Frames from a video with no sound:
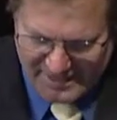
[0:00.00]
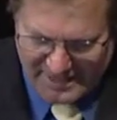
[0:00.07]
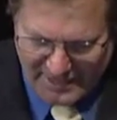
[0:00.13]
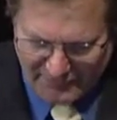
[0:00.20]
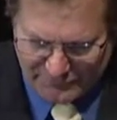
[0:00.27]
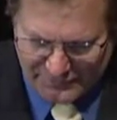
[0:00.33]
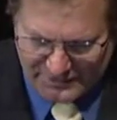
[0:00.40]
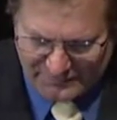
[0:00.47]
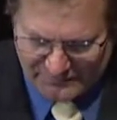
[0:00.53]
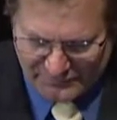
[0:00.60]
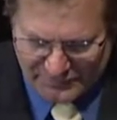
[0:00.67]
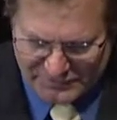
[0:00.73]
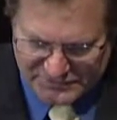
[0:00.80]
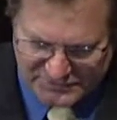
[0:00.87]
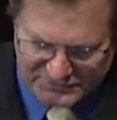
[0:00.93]
Helvering
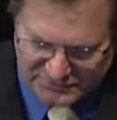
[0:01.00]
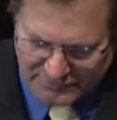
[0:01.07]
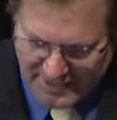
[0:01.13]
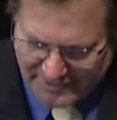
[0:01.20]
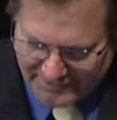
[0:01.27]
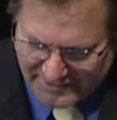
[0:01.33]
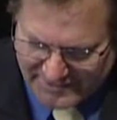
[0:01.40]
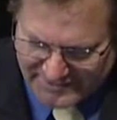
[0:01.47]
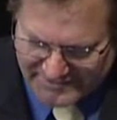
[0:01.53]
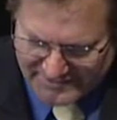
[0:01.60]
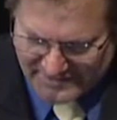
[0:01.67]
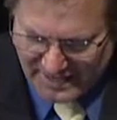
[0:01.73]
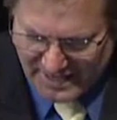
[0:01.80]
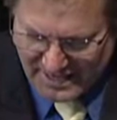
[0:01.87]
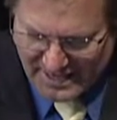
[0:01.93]
versus Gregory,
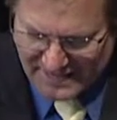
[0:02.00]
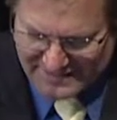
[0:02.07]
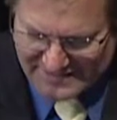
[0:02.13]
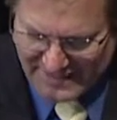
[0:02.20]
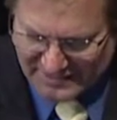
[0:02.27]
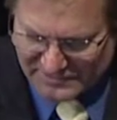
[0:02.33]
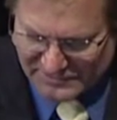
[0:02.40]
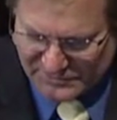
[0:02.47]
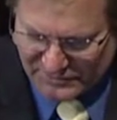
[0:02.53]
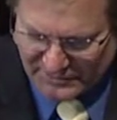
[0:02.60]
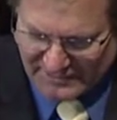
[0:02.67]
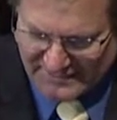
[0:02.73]
uh, Second Circuit,